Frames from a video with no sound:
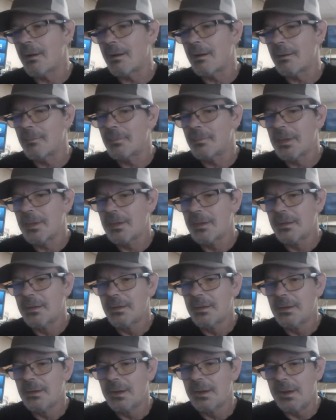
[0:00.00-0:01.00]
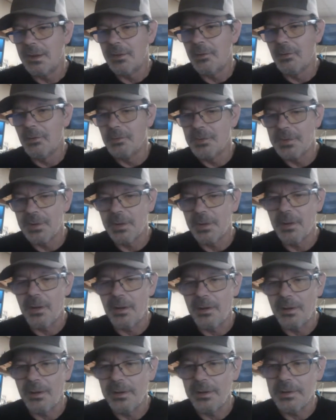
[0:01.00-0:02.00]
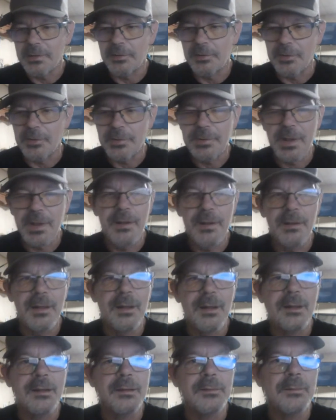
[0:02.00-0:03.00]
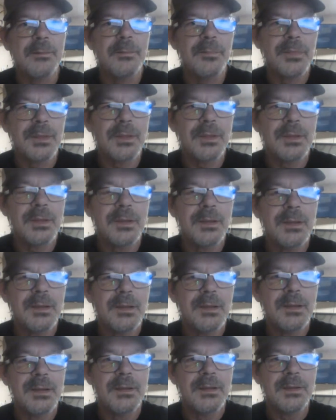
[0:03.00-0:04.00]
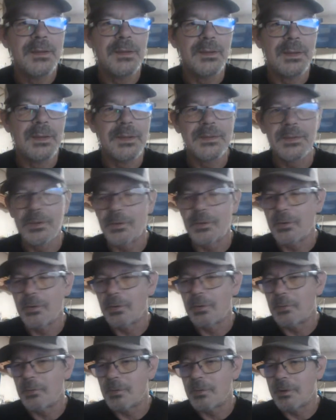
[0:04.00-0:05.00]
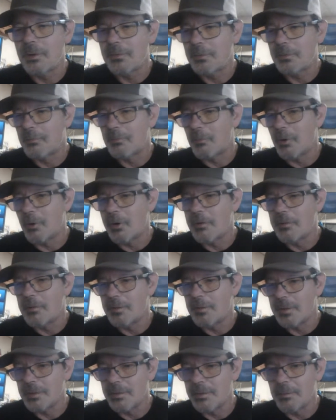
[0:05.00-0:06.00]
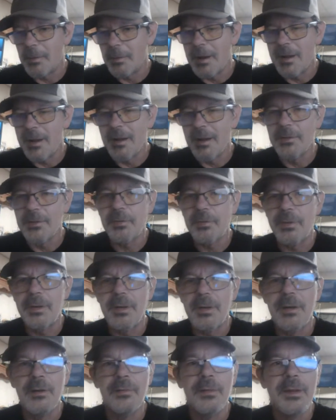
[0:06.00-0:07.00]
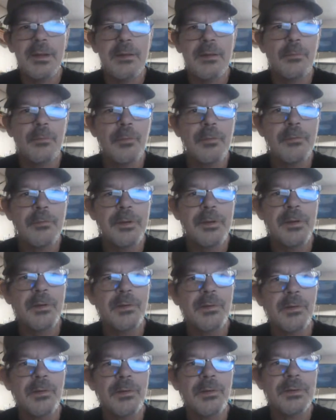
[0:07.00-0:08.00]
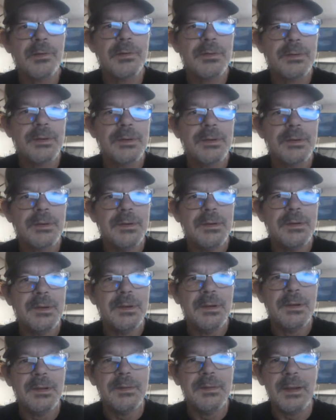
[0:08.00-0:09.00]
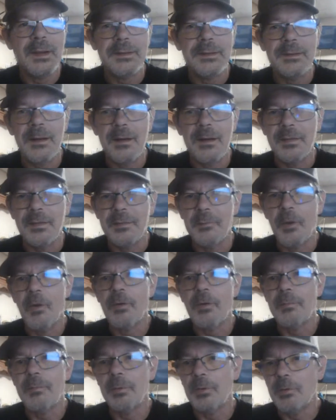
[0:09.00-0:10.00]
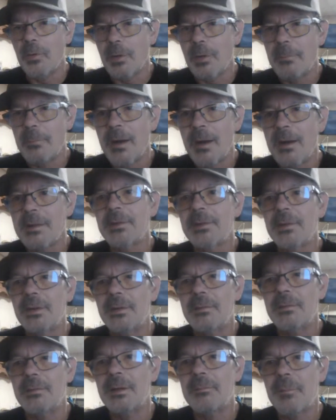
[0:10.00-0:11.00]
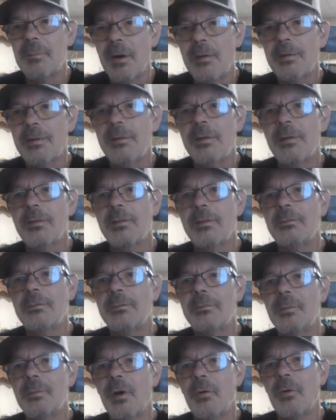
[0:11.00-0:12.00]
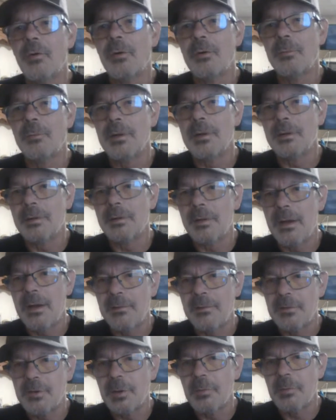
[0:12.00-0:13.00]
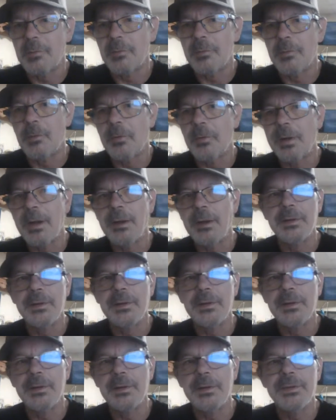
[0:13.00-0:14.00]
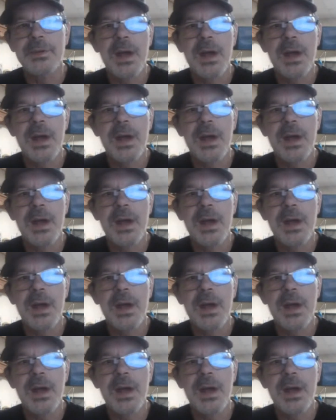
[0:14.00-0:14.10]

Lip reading: he owns the car. He gets first call on it. So that's their only way from Moravia to my house right now. They have one vehicle that the motor blew up on, so they bought another motor, but they're having trouble locating a shop where they can do the work.